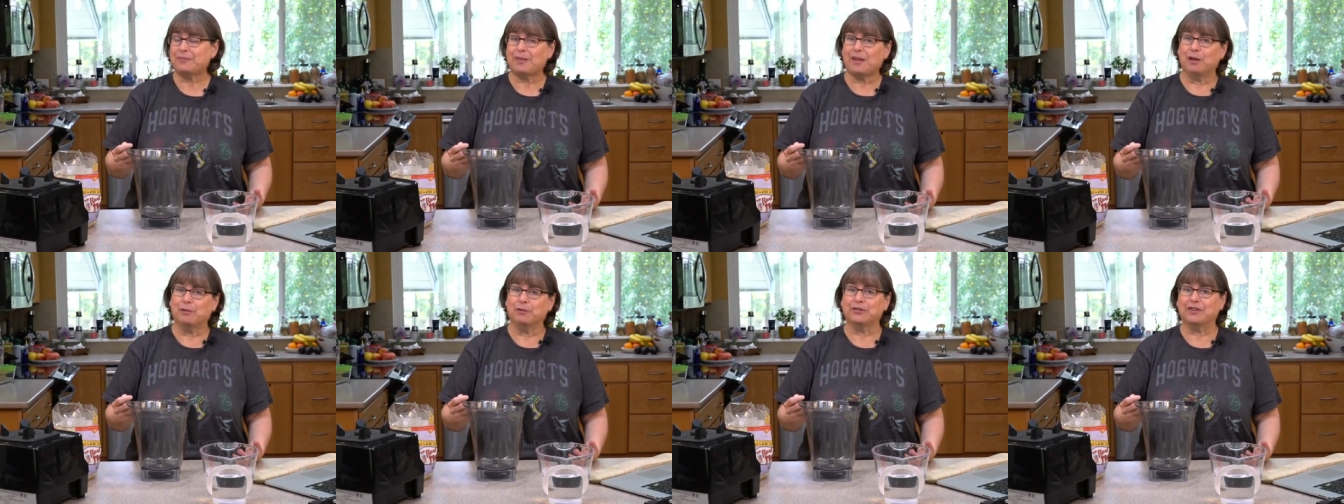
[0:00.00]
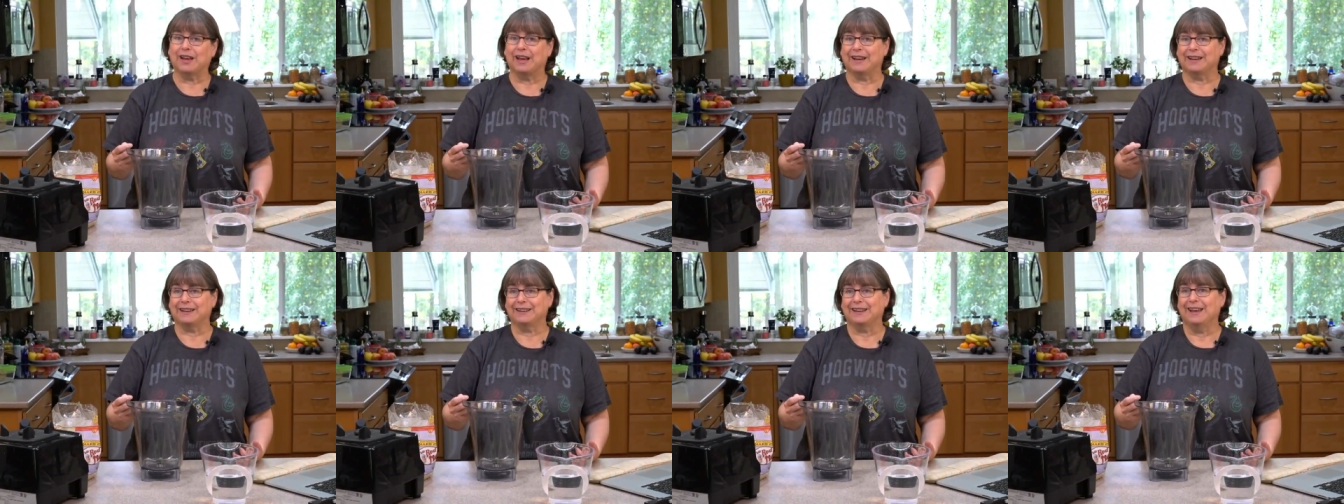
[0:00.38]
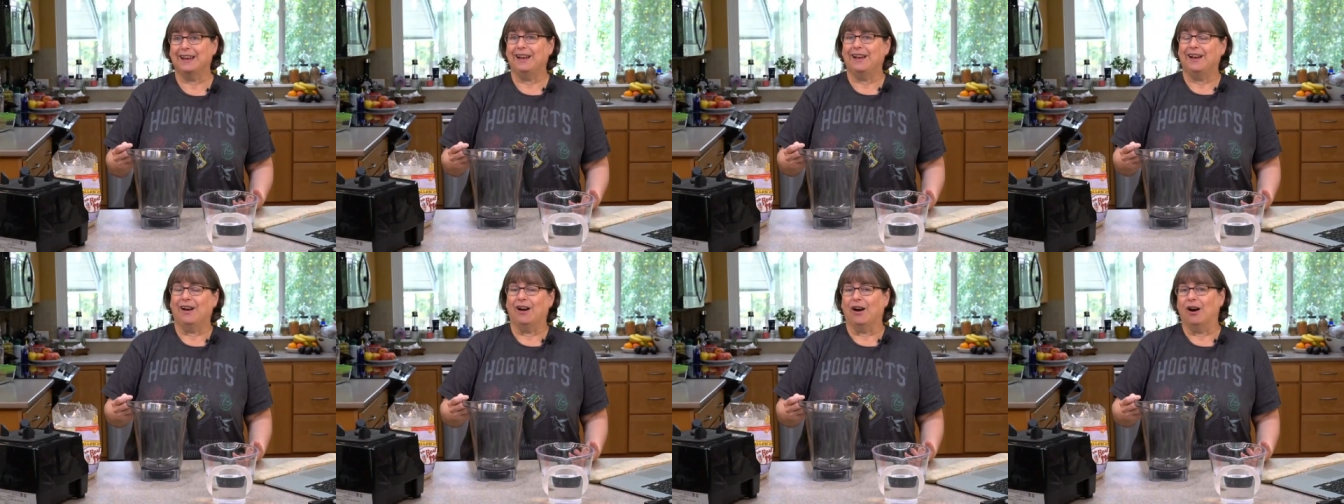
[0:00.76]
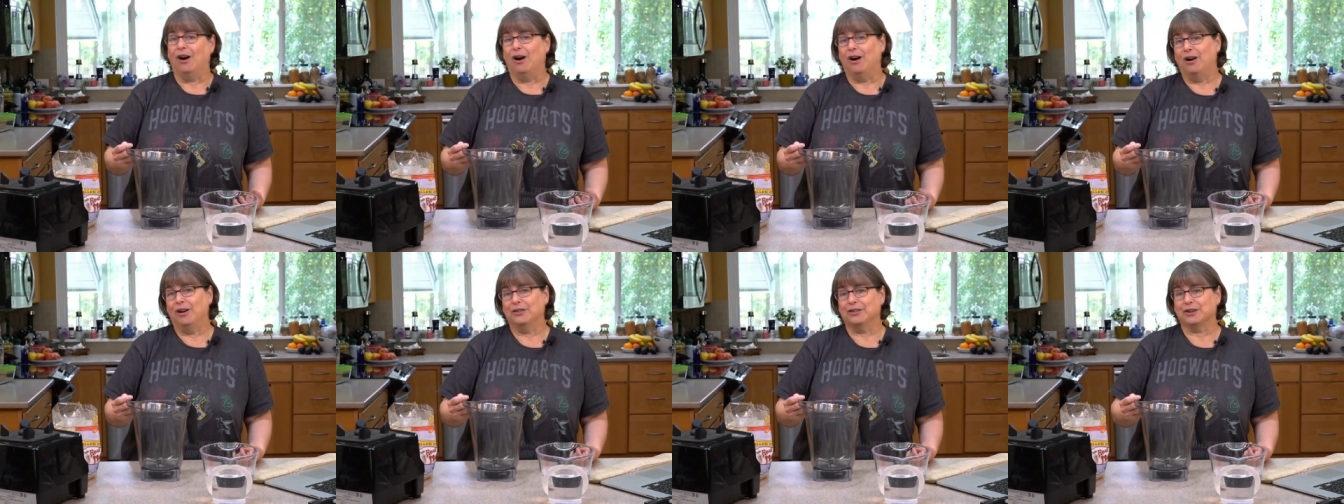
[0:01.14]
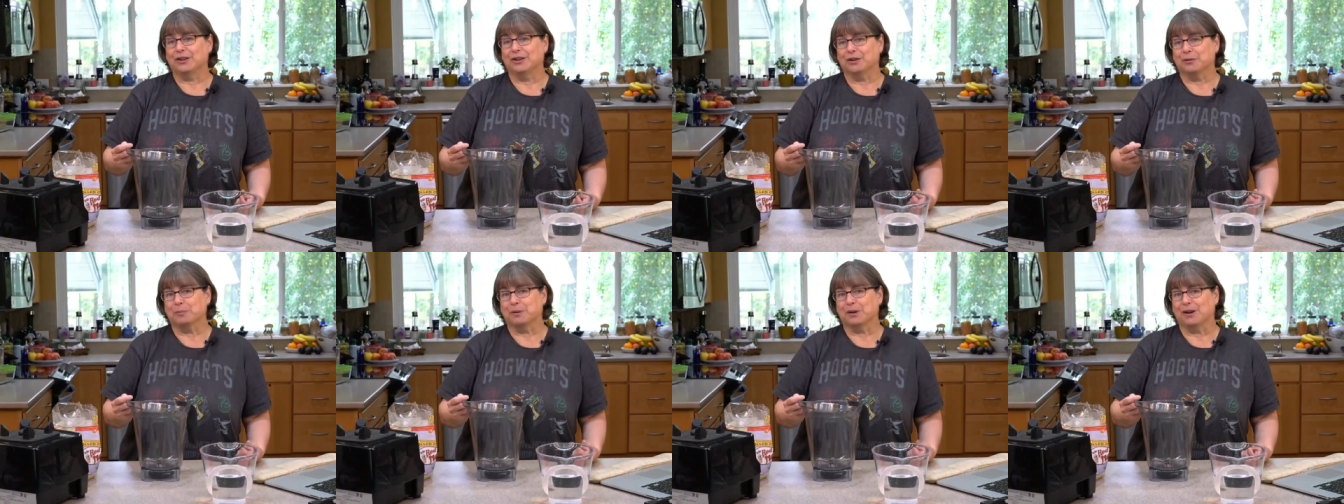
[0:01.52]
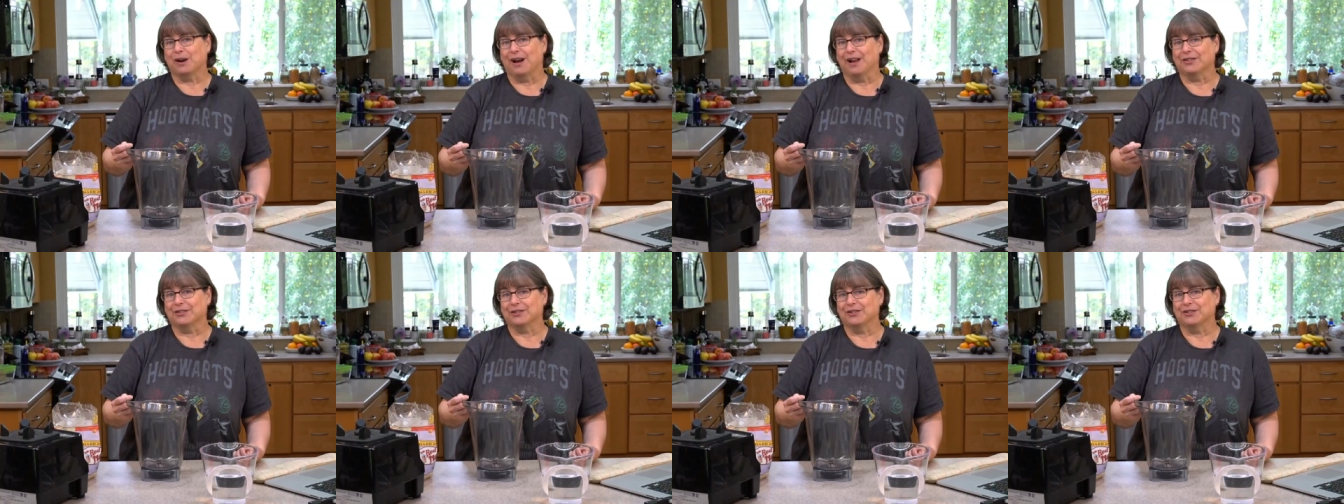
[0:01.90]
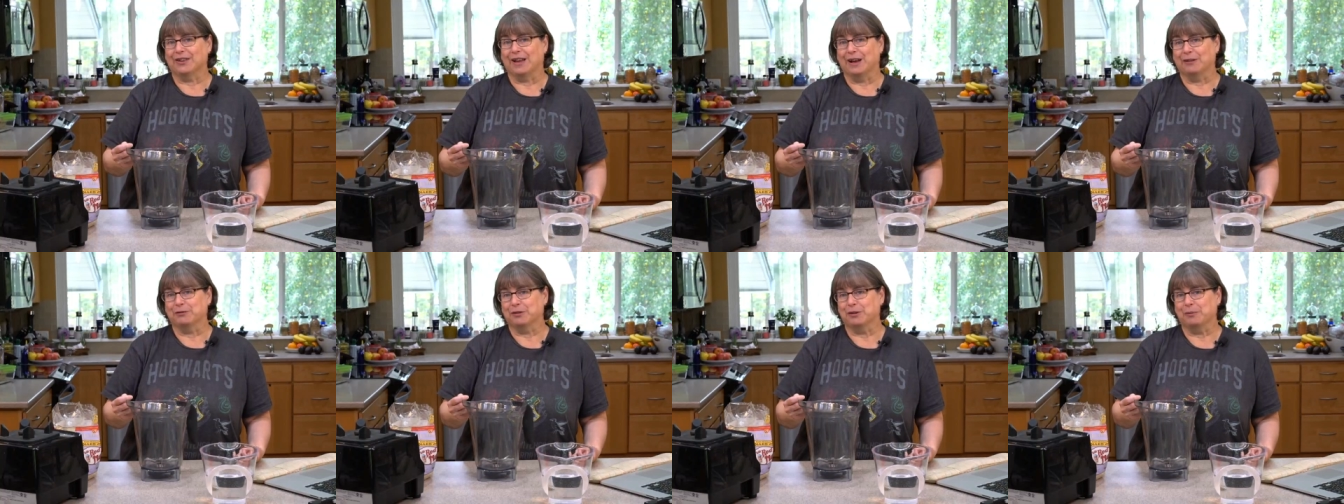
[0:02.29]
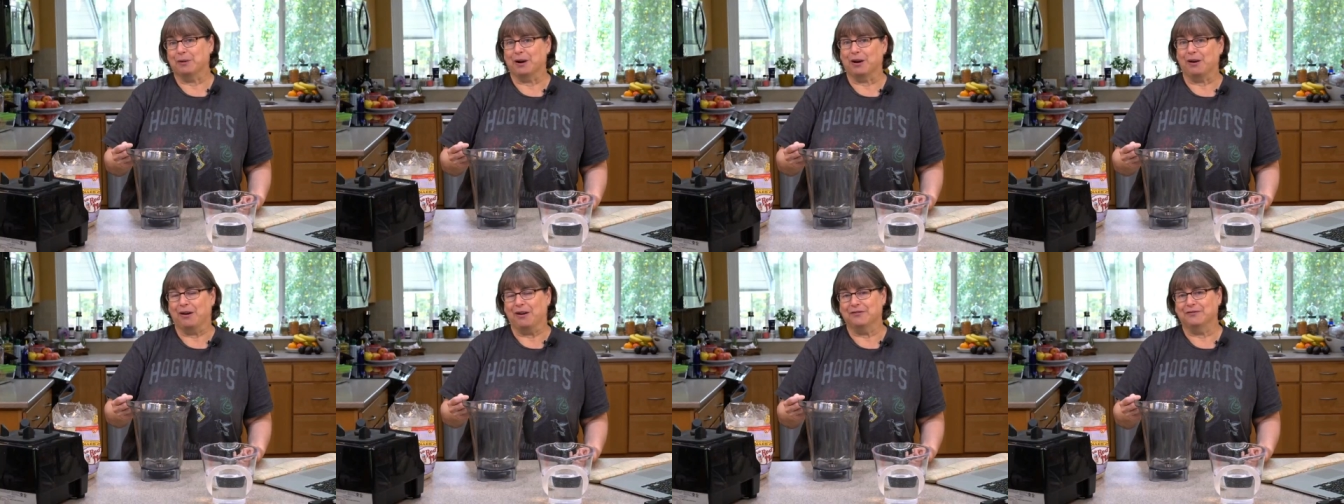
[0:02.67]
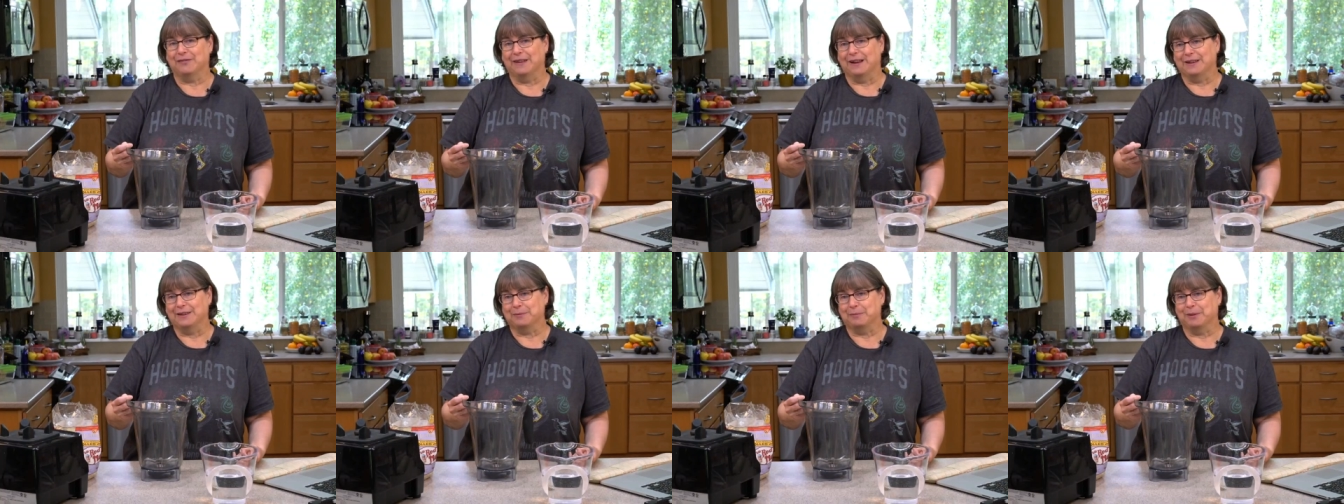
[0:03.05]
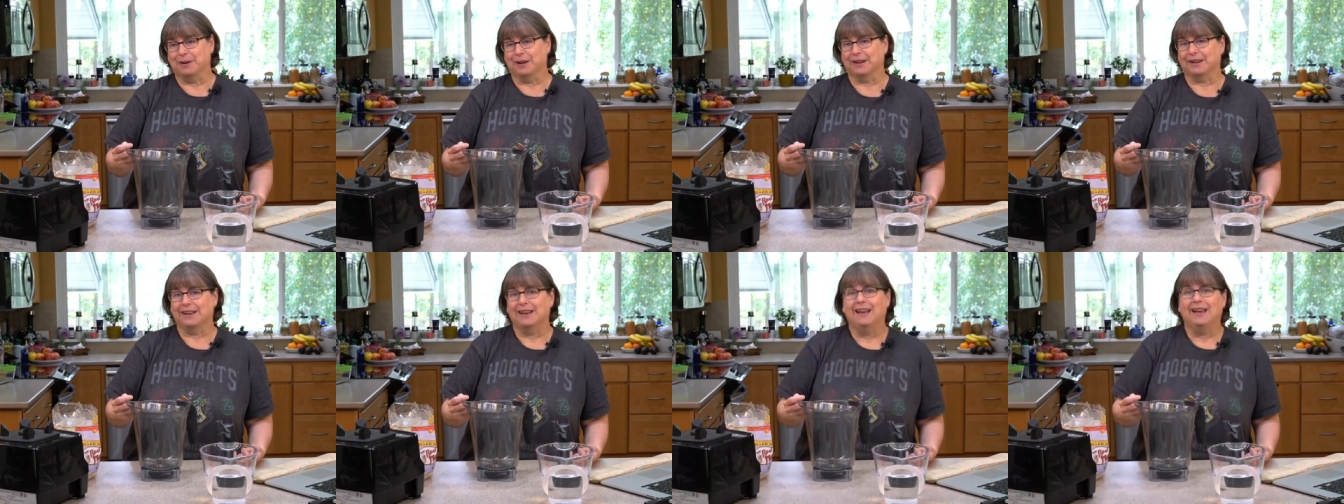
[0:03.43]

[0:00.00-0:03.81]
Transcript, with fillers: was like all the cookbook authors everywhere on Facebook